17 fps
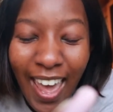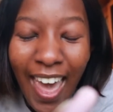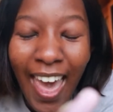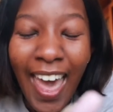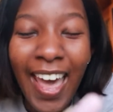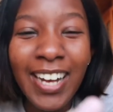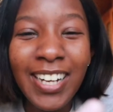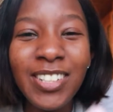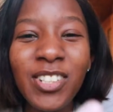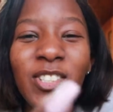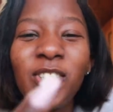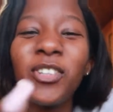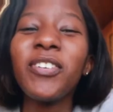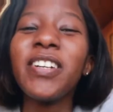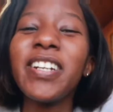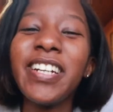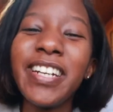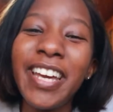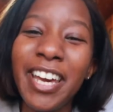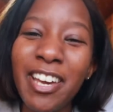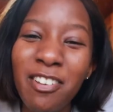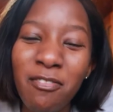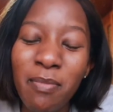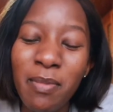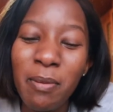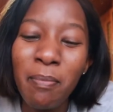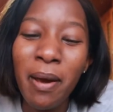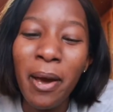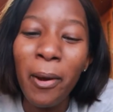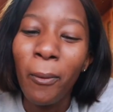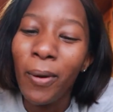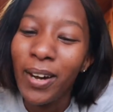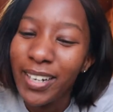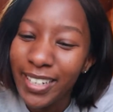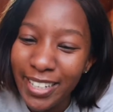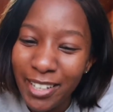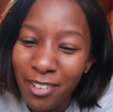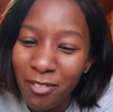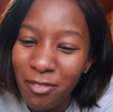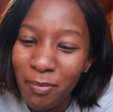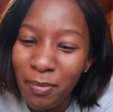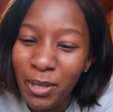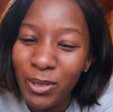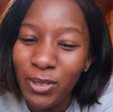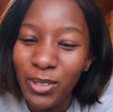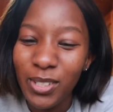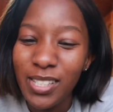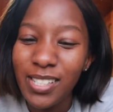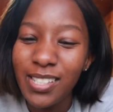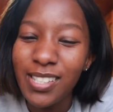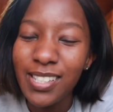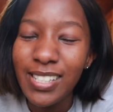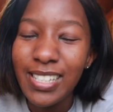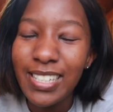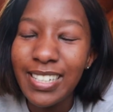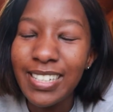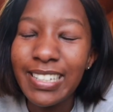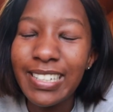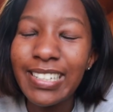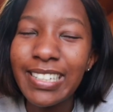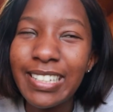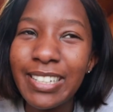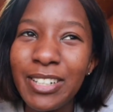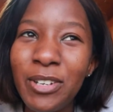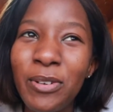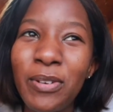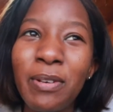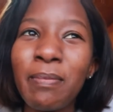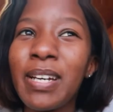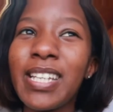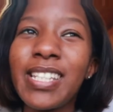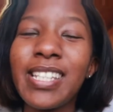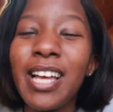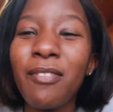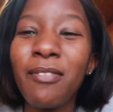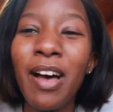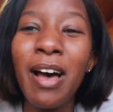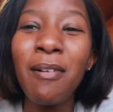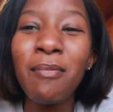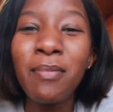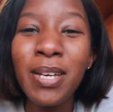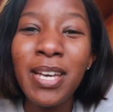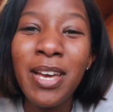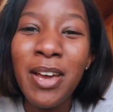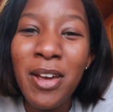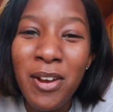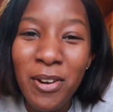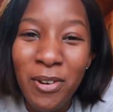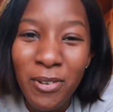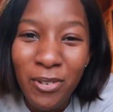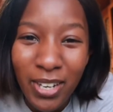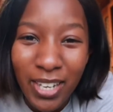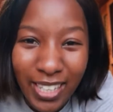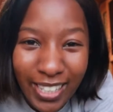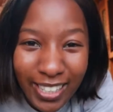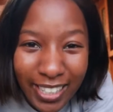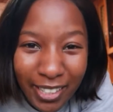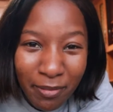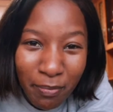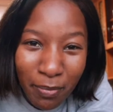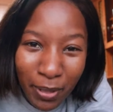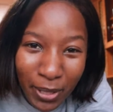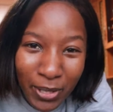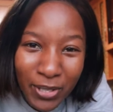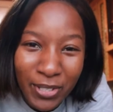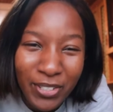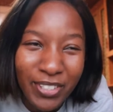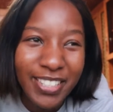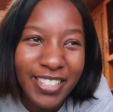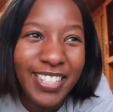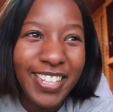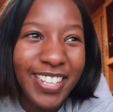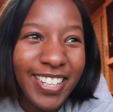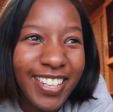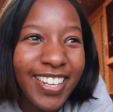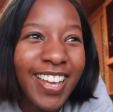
And she already gave me my one gift because knowing myself, I'm really impatient.